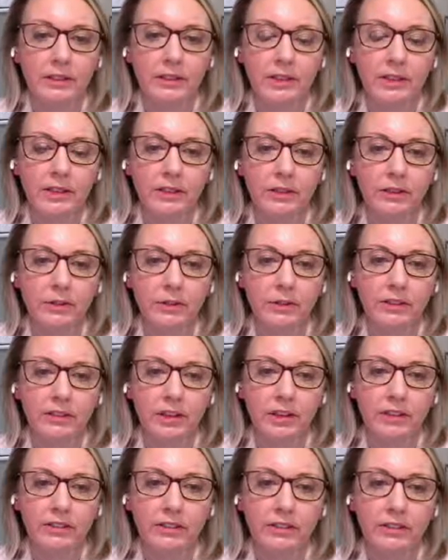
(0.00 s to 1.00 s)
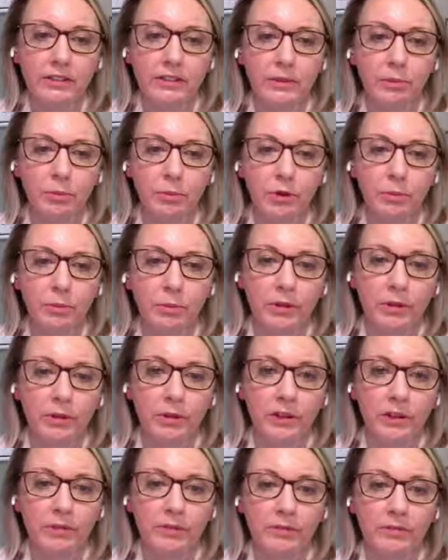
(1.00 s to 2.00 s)
continue to adjust as
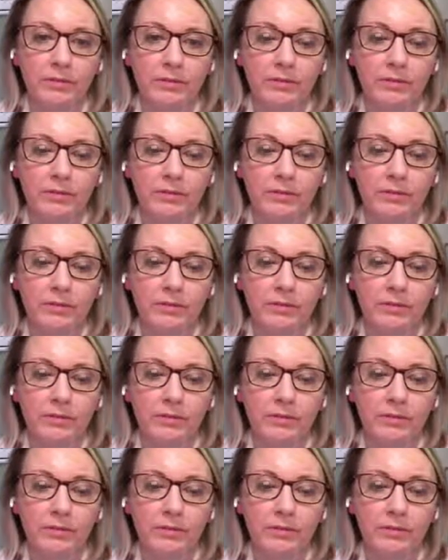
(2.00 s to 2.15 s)
appropriate.